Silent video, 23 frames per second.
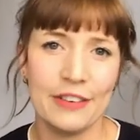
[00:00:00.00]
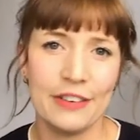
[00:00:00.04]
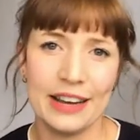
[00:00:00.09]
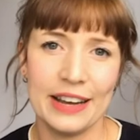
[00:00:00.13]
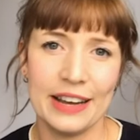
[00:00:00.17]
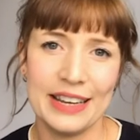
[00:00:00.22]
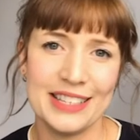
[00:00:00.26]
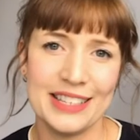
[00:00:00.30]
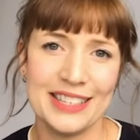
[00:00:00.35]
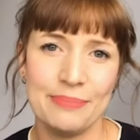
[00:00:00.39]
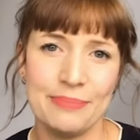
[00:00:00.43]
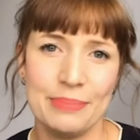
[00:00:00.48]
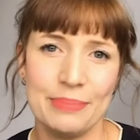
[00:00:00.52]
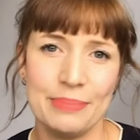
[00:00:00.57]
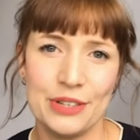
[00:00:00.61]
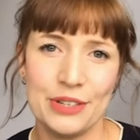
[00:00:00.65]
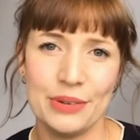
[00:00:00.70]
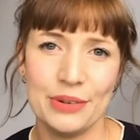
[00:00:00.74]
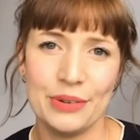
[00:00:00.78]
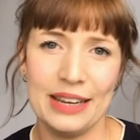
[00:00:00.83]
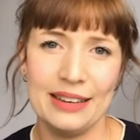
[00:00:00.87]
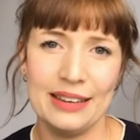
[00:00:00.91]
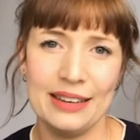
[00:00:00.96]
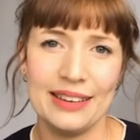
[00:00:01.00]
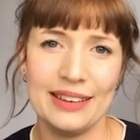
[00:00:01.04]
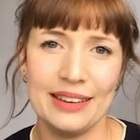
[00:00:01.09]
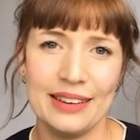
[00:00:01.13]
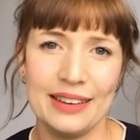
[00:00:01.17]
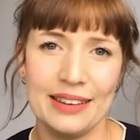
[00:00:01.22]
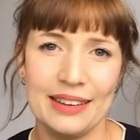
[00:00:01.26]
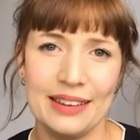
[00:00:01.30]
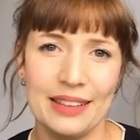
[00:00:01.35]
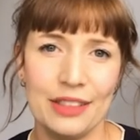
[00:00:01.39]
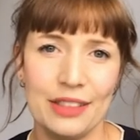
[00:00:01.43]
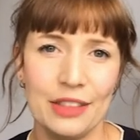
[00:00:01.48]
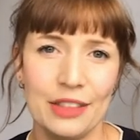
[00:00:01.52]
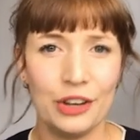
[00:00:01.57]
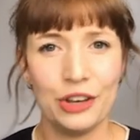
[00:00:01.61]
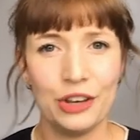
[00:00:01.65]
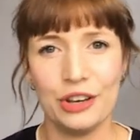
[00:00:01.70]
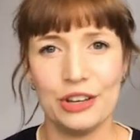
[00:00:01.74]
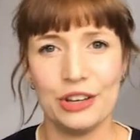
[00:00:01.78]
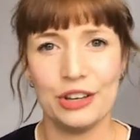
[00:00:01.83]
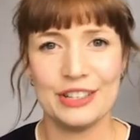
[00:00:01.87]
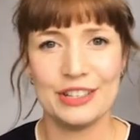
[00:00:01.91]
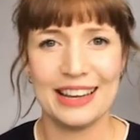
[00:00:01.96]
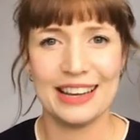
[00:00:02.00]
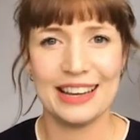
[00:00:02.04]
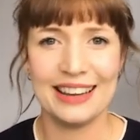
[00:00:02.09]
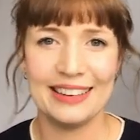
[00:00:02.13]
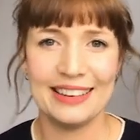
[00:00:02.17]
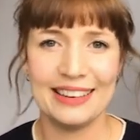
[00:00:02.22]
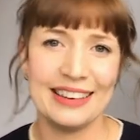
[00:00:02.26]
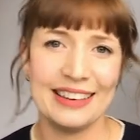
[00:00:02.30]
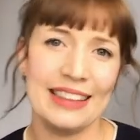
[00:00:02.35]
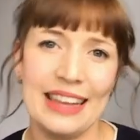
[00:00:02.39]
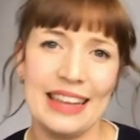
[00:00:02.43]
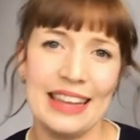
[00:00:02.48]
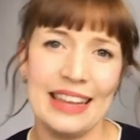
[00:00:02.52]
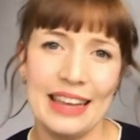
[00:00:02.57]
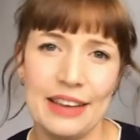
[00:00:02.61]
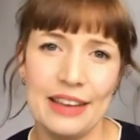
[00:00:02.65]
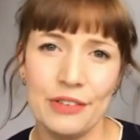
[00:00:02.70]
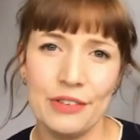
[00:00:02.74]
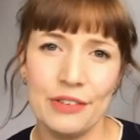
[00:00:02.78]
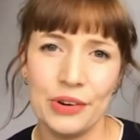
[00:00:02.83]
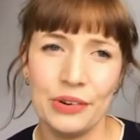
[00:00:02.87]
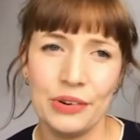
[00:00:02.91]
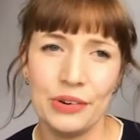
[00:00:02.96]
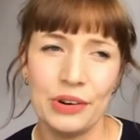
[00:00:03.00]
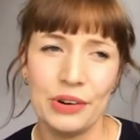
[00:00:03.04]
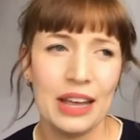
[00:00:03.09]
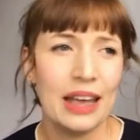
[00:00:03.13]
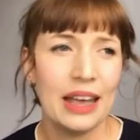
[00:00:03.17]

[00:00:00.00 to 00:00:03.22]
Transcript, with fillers: fight between the good and the evil,